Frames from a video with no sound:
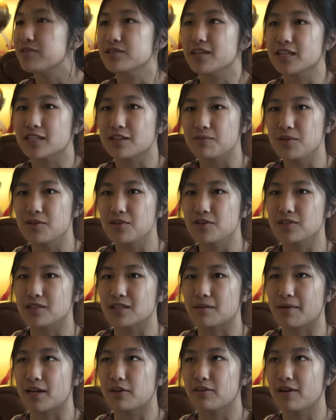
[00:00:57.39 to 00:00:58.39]
selective
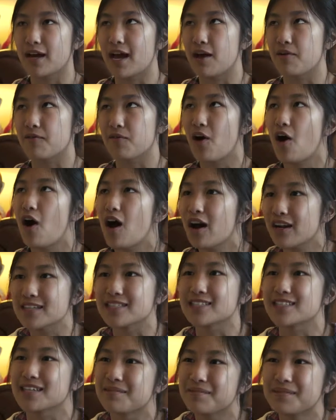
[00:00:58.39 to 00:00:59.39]
mutism. I don't have
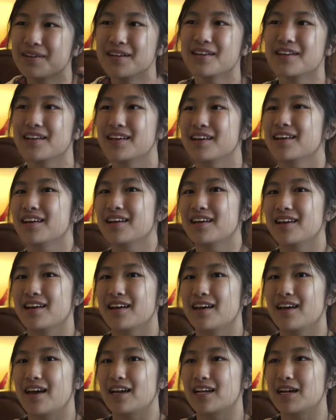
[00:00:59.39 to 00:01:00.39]
autism.
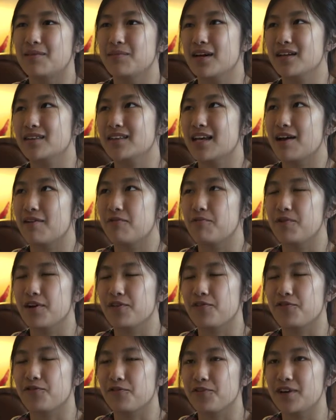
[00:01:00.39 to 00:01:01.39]
And I'm not that
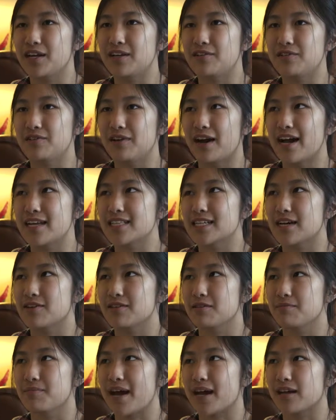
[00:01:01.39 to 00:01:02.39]
weird freak who hides out in
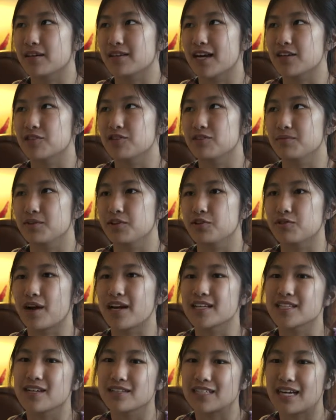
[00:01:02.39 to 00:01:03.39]
the back classroom and
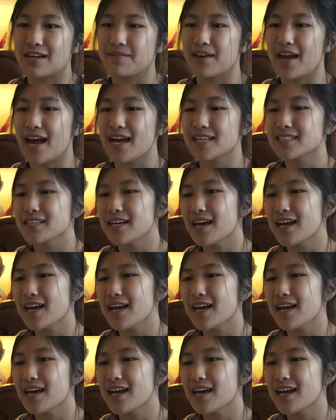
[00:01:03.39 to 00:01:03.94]
cries all the time. It has to